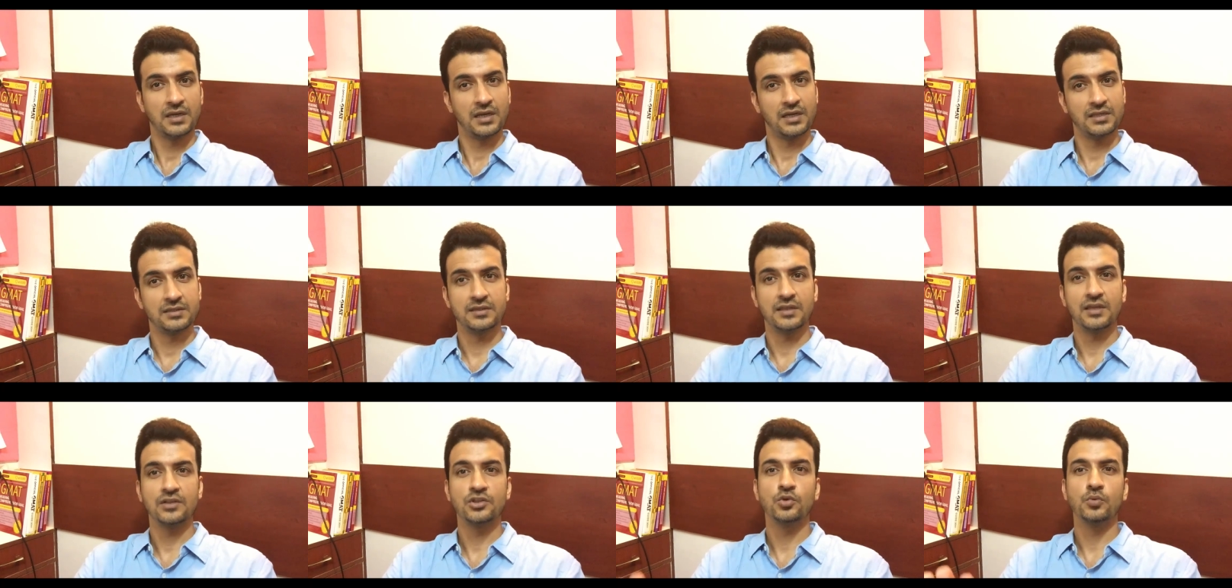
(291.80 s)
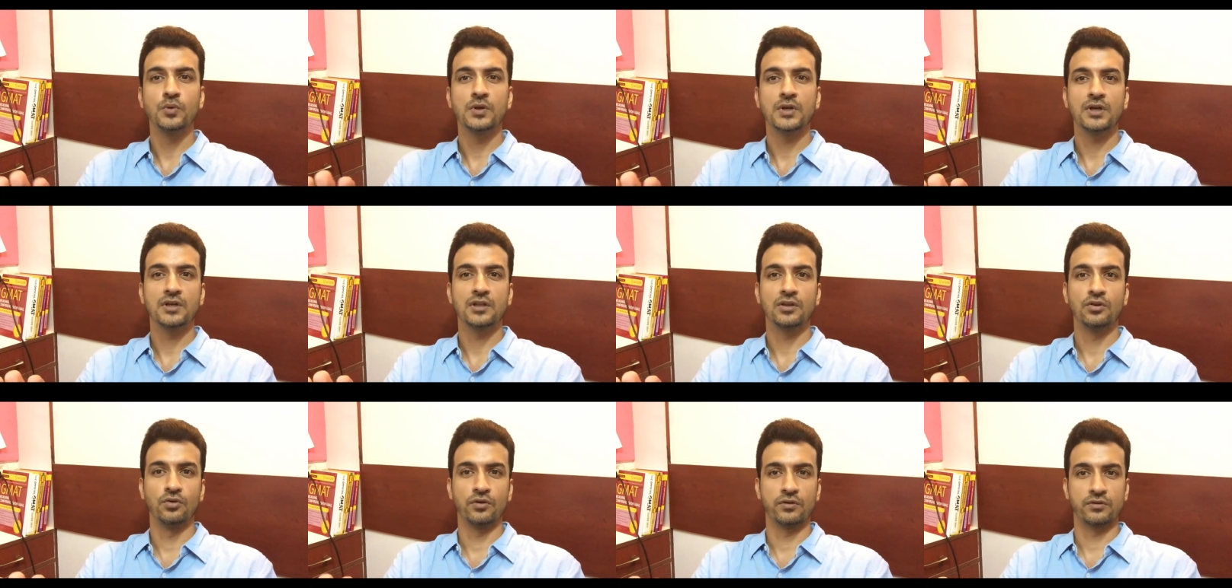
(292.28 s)
and then you will
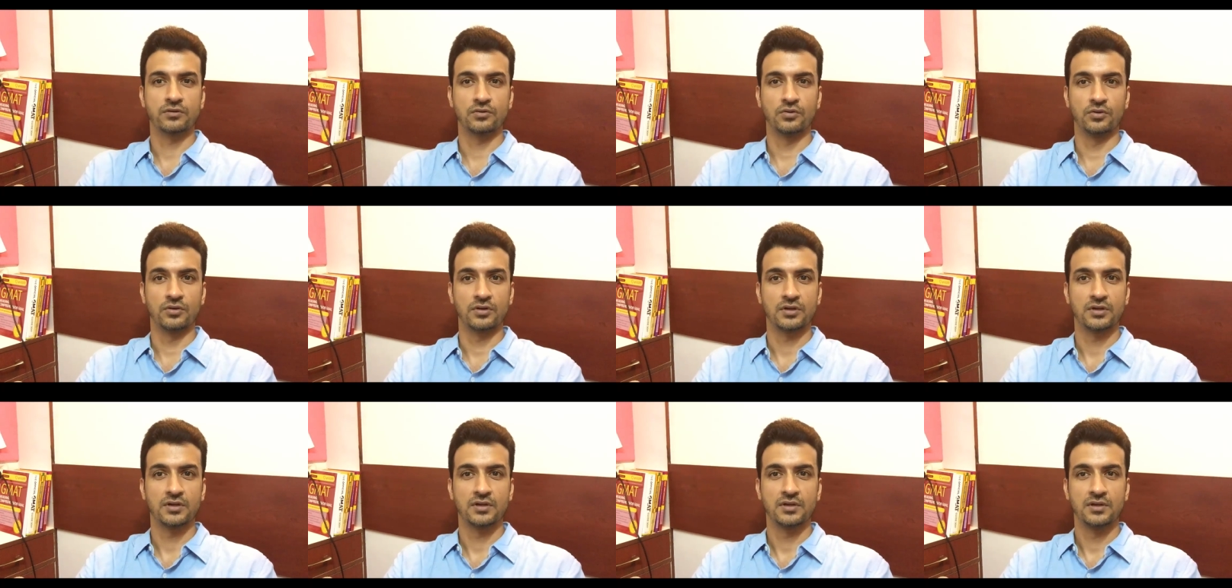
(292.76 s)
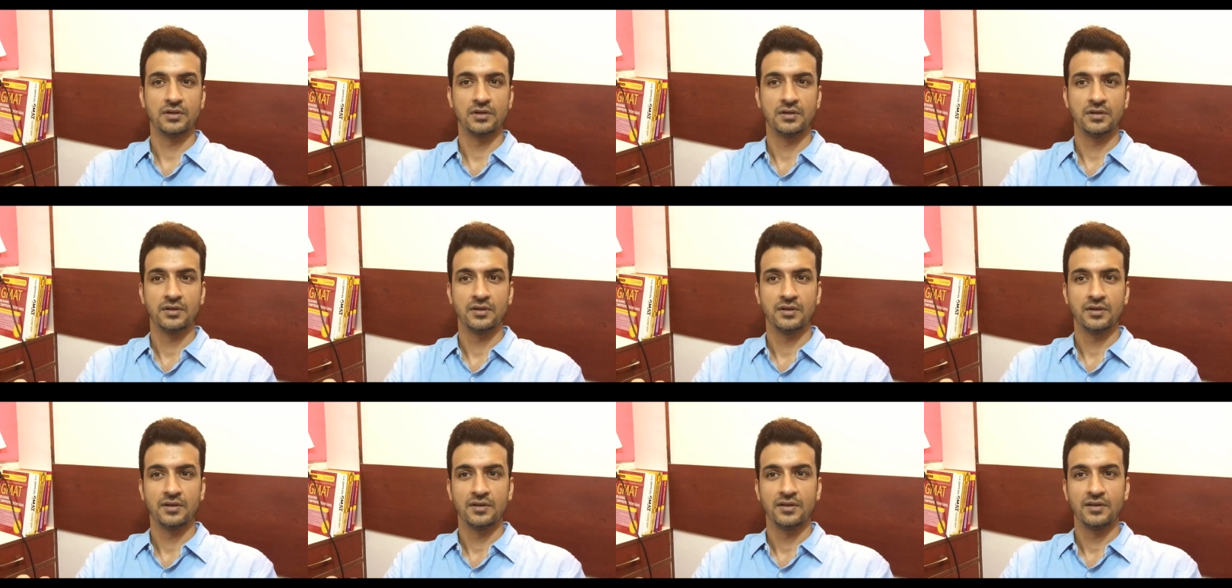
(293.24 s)
get a low score.
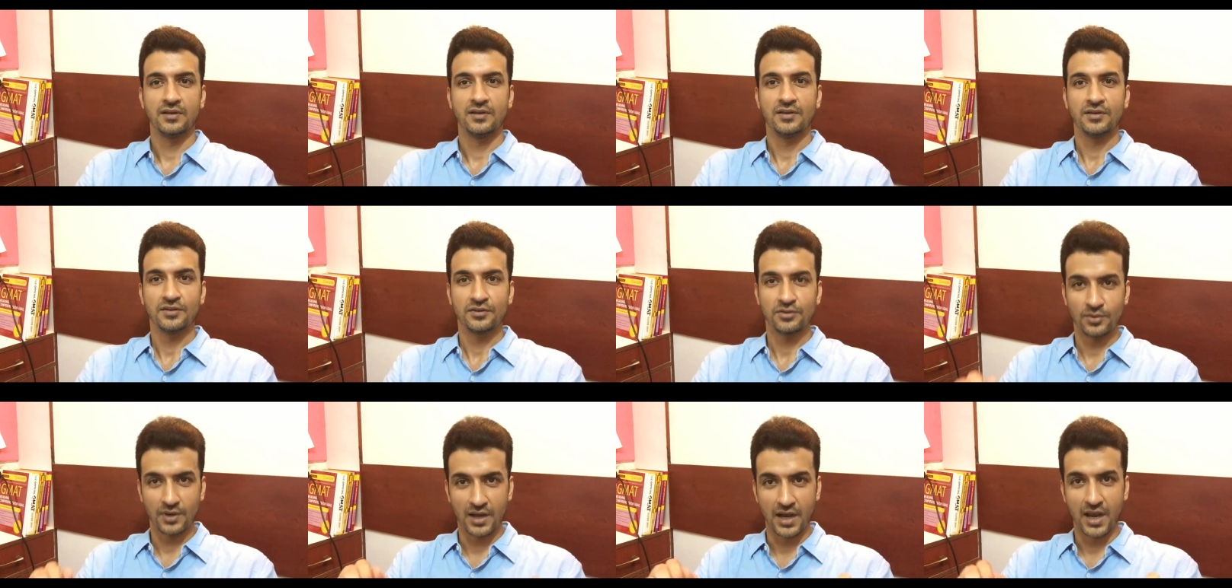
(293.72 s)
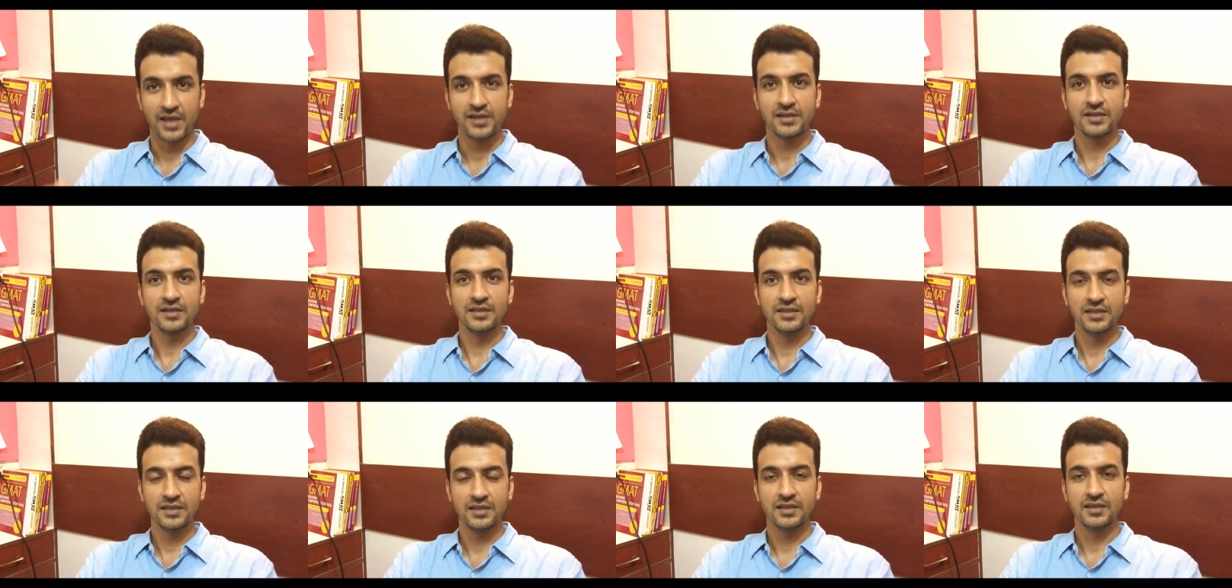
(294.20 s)
So
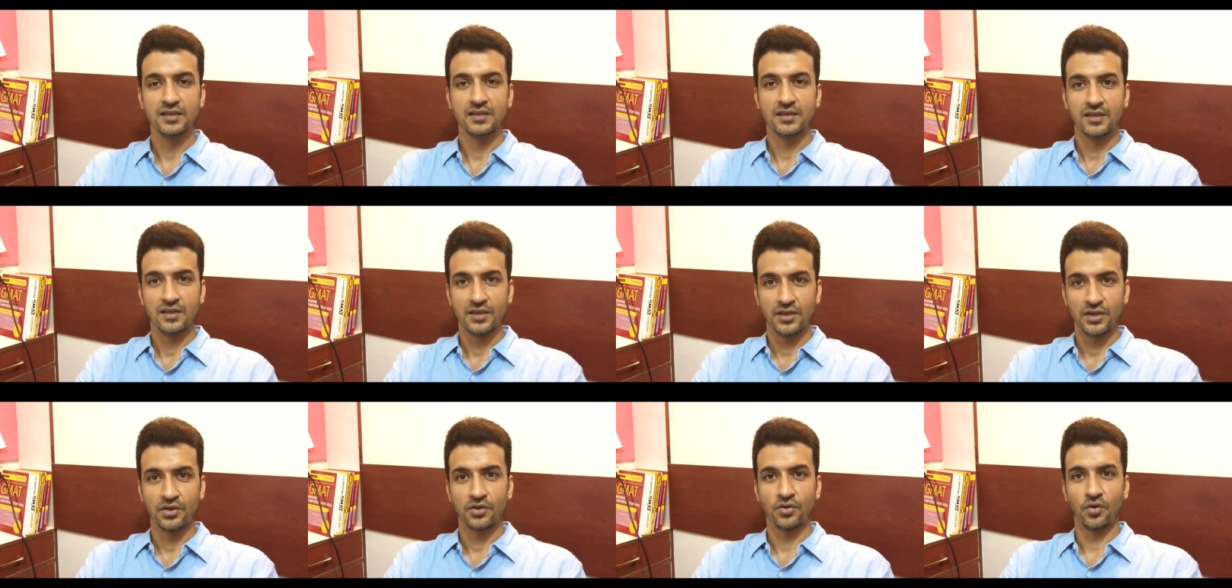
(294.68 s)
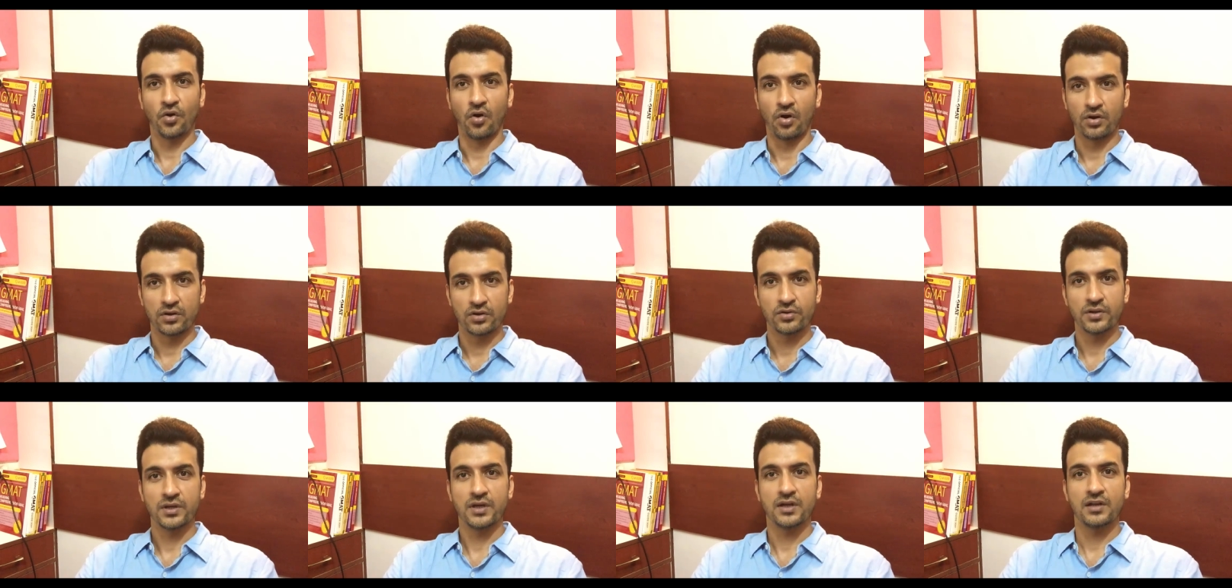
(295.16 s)
ideally, in
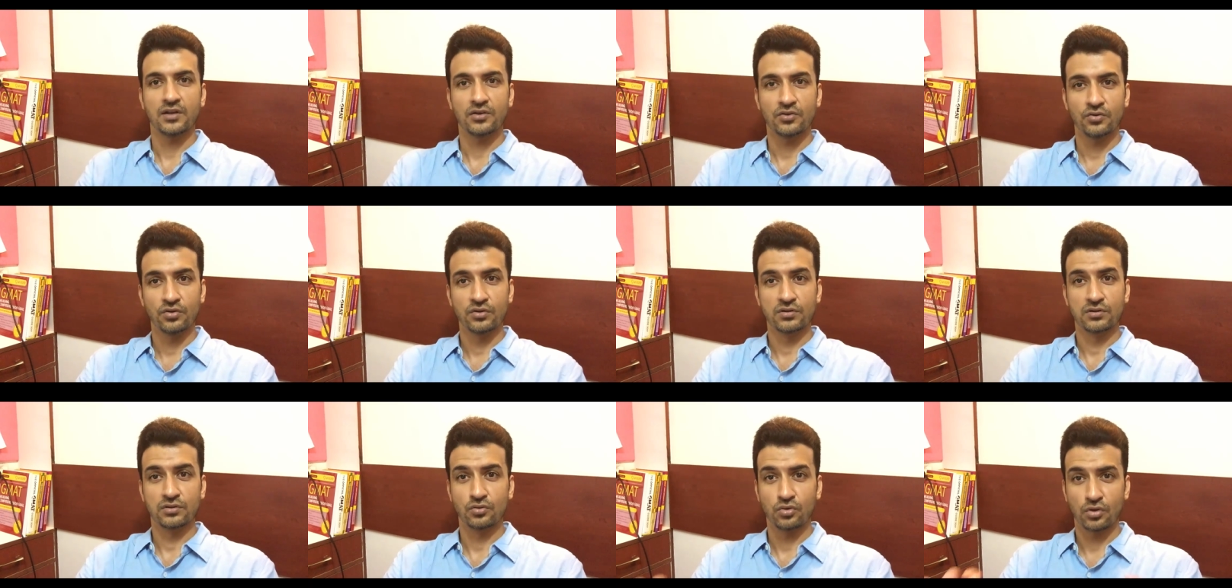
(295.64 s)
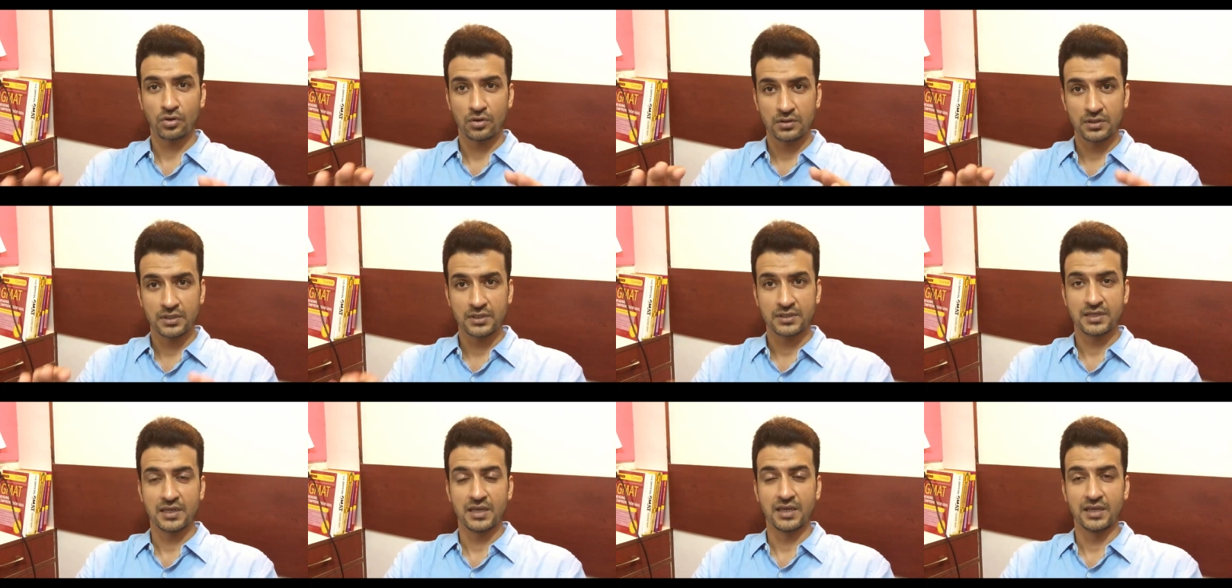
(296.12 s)
order to get a good score
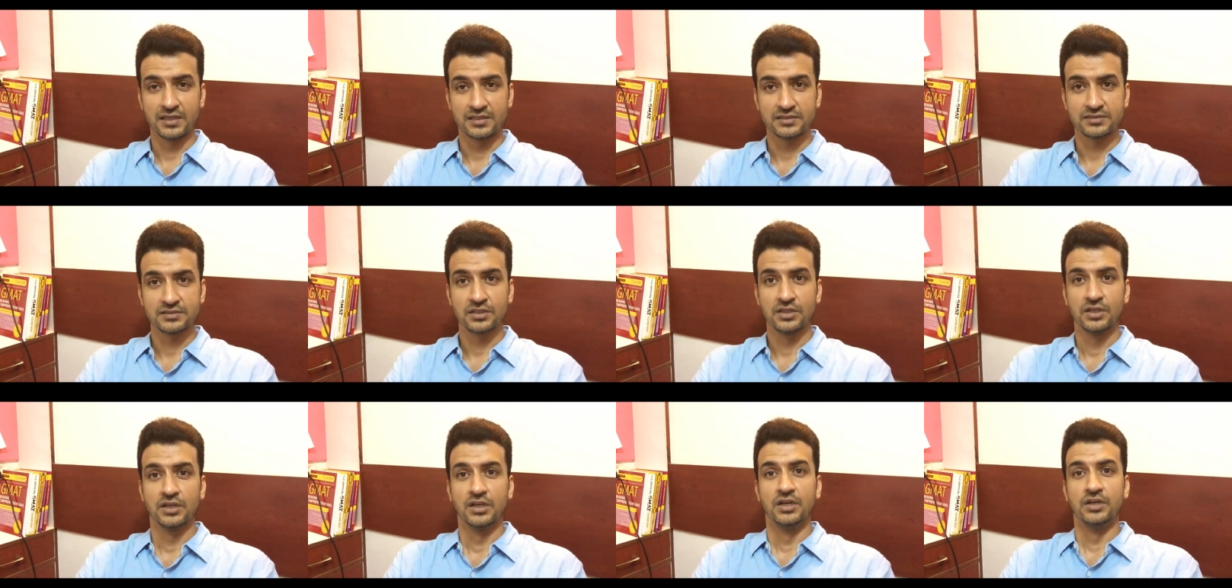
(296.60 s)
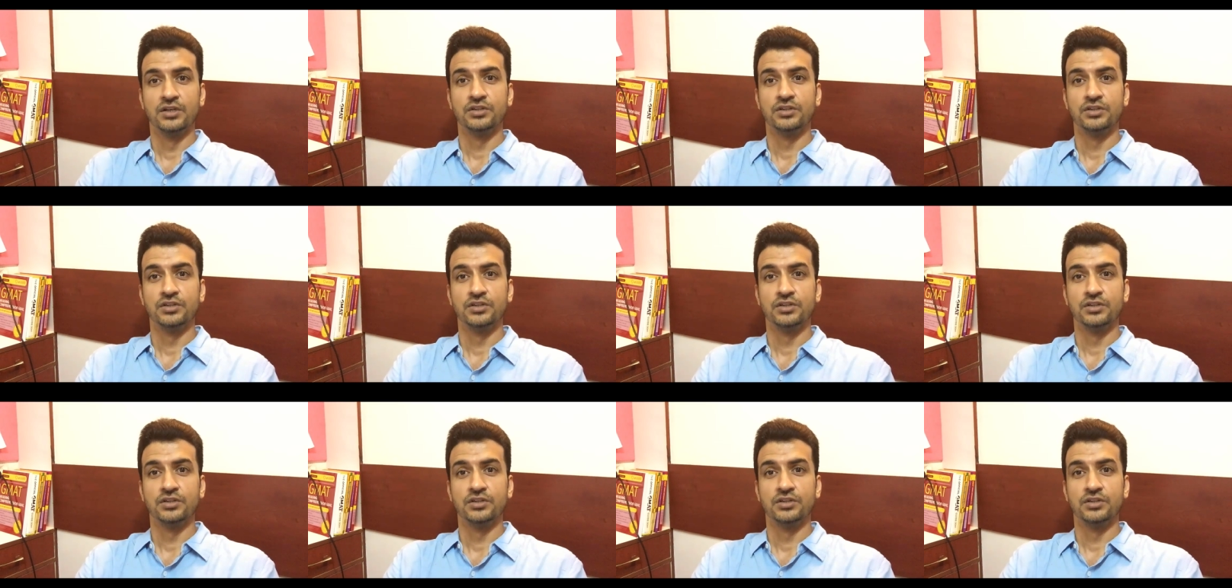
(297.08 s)
on the test,